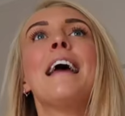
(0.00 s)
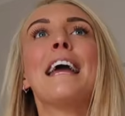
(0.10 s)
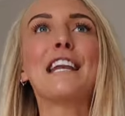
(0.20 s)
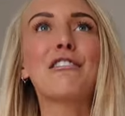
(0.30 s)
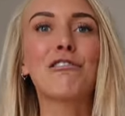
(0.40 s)

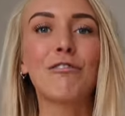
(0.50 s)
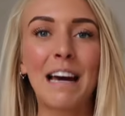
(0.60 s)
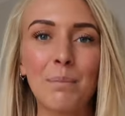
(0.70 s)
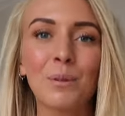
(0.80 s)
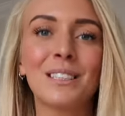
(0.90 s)

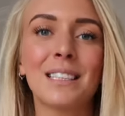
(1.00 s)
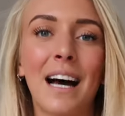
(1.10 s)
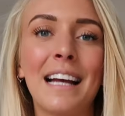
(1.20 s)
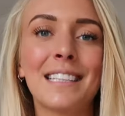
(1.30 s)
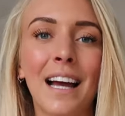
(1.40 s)
incredible
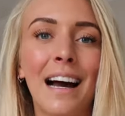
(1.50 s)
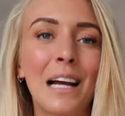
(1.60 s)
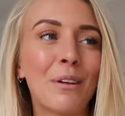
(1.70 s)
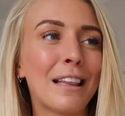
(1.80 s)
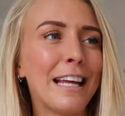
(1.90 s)
size
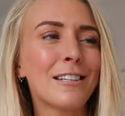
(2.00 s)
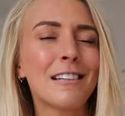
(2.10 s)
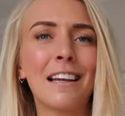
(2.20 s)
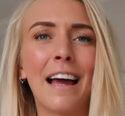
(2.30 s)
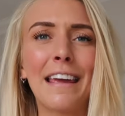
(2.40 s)
guide with
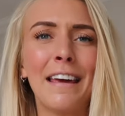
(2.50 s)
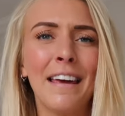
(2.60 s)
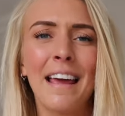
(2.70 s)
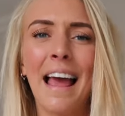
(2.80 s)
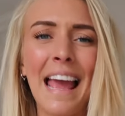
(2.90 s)
literally like
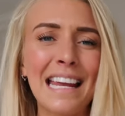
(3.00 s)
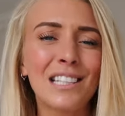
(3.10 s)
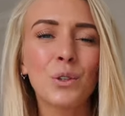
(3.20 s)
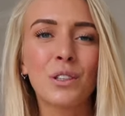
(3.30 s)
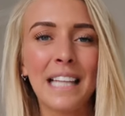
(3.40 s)

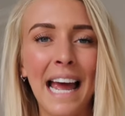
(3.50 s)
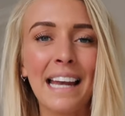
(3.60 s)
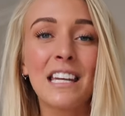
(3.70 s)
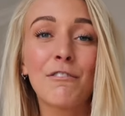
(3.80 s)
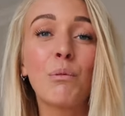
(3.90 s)
8 or
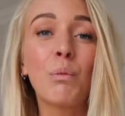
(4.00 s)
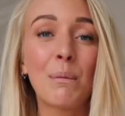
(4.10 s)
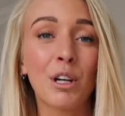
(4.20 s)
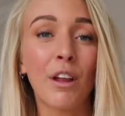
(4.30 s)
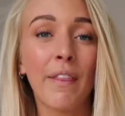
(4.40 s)
10 different
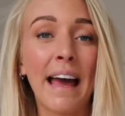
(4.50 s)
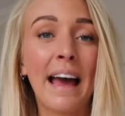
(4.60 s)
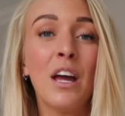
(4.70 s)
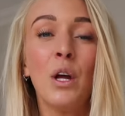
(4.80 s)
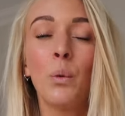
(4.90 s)
women on
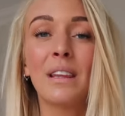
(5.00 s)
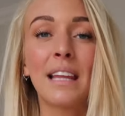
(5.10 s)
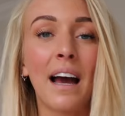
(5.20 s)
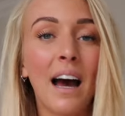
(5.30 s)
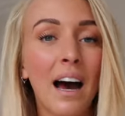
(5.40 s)
there with
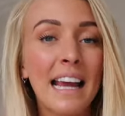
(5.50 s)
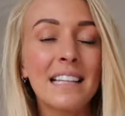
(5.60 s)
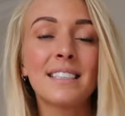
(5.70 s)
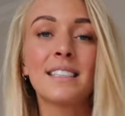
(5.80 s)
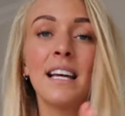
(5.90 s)
their
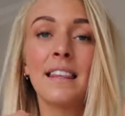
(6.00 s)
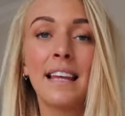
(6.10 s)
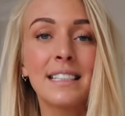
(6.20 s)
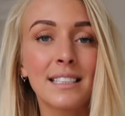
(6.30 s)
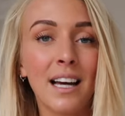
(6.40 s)
heights,
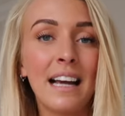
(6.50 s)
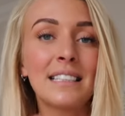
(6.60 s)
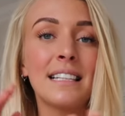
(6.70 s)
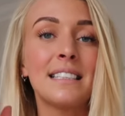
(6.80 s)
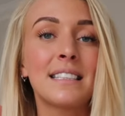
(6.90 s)
their
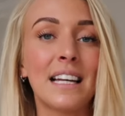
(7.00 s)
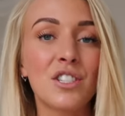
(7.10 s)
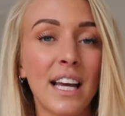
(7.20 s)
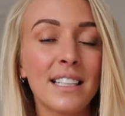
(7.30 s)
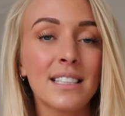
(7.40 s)
sizes, their
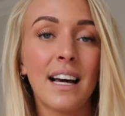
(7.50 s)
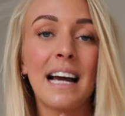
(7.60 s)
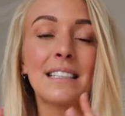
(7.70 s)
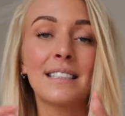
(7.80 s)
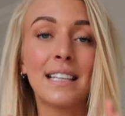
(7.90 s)
chest
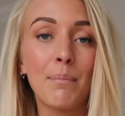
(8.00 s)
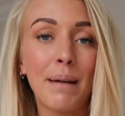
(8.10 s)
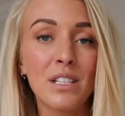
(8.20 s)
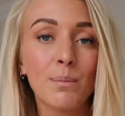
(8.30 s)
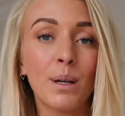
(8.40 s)
sizes, their
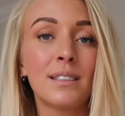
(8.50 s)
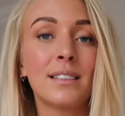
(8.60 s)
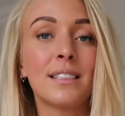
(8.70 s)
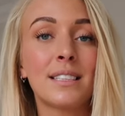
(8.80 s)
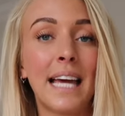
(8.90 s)

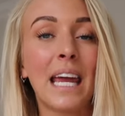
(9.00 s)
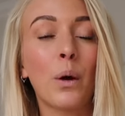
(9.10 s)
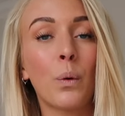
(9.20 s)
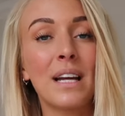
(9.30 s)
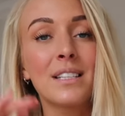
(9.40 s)
measurements, and
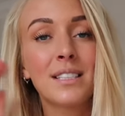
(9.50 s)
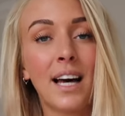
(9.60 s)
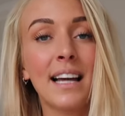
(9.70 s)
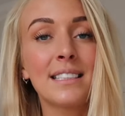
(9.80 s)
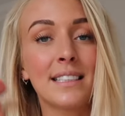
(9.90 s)
saying which
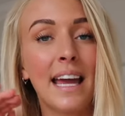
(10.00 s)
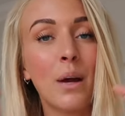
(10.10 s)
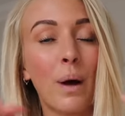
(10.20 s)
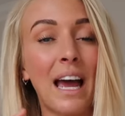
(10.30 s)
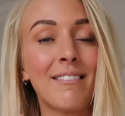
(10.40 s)
size
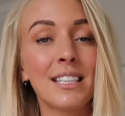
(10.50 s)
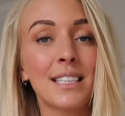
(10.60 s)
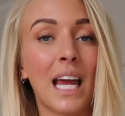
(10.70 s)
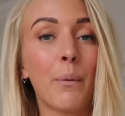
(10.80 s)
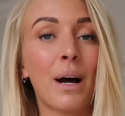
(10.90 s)
they wear in
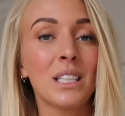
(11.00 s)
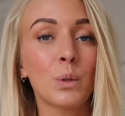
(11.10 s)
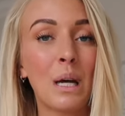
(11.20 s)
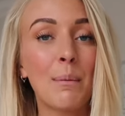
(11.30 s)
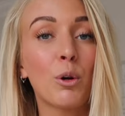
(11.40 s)
Stay Wild
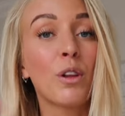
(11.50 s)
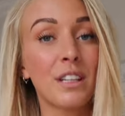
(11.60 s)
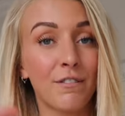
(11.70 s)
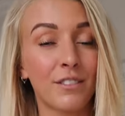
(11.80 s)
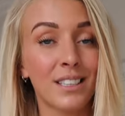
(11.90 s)
Swim and all the
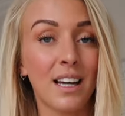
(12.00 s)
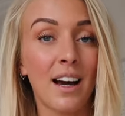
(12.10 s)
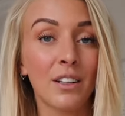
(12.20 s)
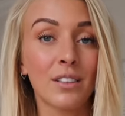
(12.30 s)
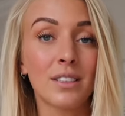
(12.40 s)
different
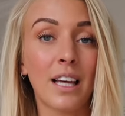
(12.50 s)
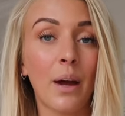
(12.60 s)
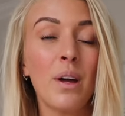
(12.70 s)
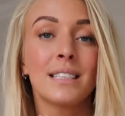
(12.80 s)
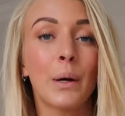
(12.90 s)
styles.
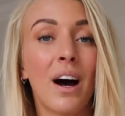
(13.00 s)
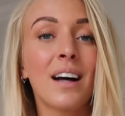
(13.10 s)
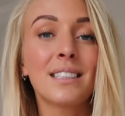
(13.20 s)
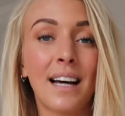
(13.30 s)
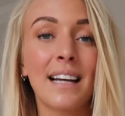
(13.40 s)
So
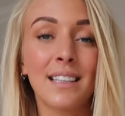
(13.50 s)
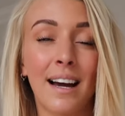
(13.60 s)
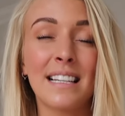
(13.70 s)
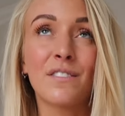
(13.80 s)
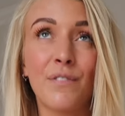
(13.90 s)
our size
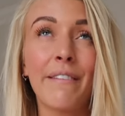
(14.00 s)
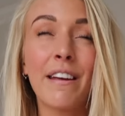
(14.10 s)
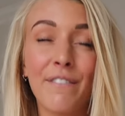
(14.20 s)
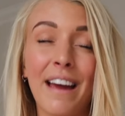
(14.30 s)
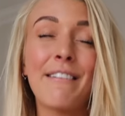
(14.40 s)
guide is
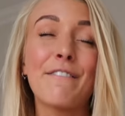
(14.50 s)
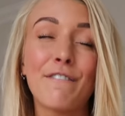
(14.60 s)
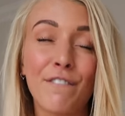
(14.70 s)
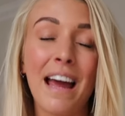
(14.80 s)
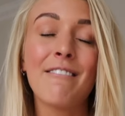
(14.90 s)
very, very,
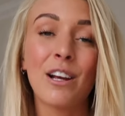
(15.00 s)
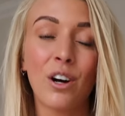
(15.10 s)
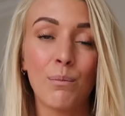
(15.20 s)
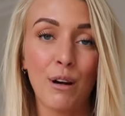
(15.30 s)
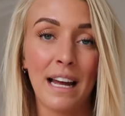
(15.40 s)
very
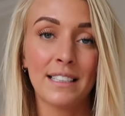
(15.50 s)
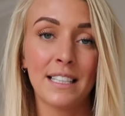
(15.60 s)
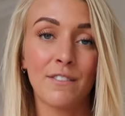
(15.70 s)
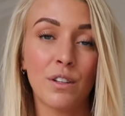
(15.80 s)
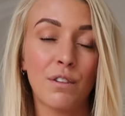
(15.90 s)

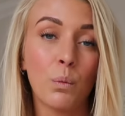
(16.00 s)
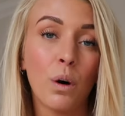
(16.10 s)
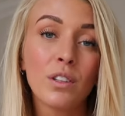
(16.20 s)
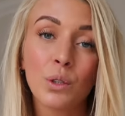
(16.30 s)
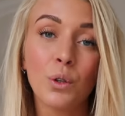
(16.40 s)
comprehensive. So if you
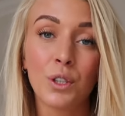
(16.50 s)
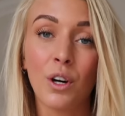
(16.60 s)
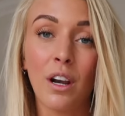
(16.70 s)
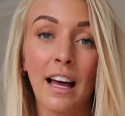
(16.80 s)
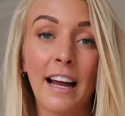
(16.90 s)
want to order
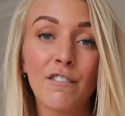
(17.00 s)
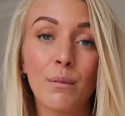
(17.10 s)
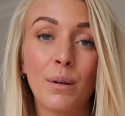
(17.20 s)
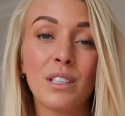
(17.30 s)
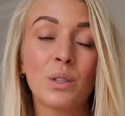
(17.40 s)
online
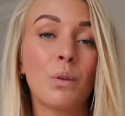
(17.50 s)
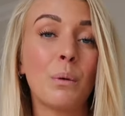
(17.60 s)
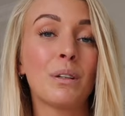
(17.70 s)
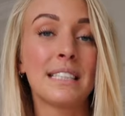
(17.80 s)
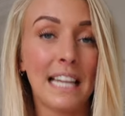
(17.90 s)
from us,
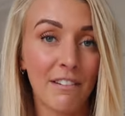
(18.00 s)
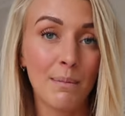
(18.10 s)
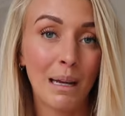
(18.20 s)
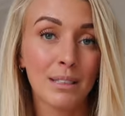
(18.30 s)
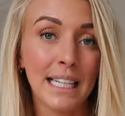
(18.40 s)
we will
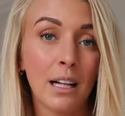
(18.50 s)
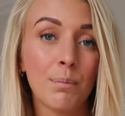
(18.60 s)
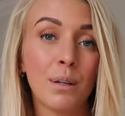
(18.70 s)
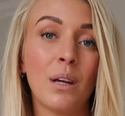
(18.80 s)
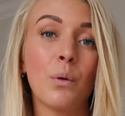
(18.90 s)
definitely be able to
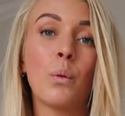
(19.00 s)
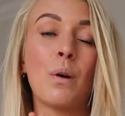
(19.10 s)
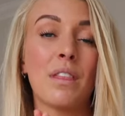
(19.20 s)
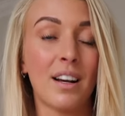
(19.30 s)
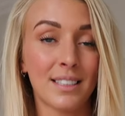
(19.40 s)
help you
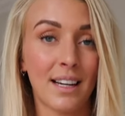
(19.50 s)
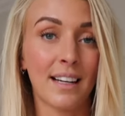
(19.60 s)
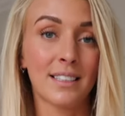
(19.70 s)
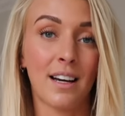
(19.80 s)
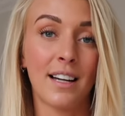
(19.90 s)
with our
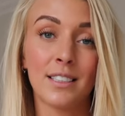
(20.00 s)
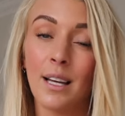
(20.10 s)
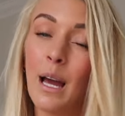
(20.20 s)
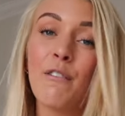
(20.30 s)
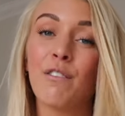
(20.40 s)
size guide.
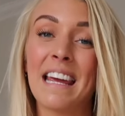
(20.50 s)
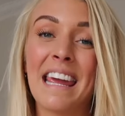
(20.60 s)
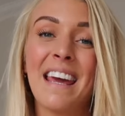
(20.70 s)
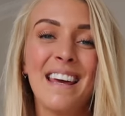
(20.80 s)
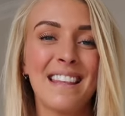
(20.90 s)
So
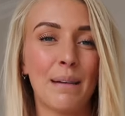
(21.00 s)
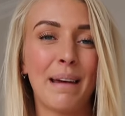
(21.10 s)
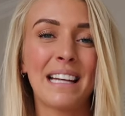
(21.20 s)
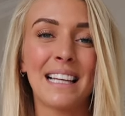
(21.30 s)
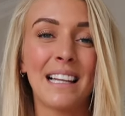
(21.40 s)
hopefully that
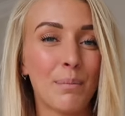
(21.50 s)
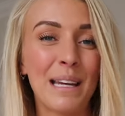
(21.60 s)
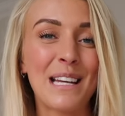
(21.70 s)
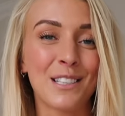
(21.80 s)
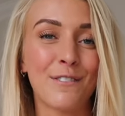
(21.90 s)
makes it a little
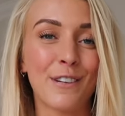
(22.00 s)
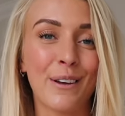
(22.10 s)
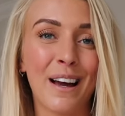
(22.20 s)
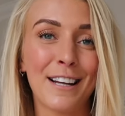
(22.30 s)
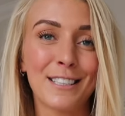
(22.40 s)
bit easier for
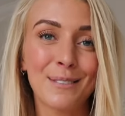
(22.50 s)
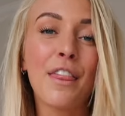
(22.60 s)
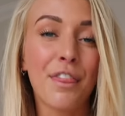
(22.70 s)
you guys.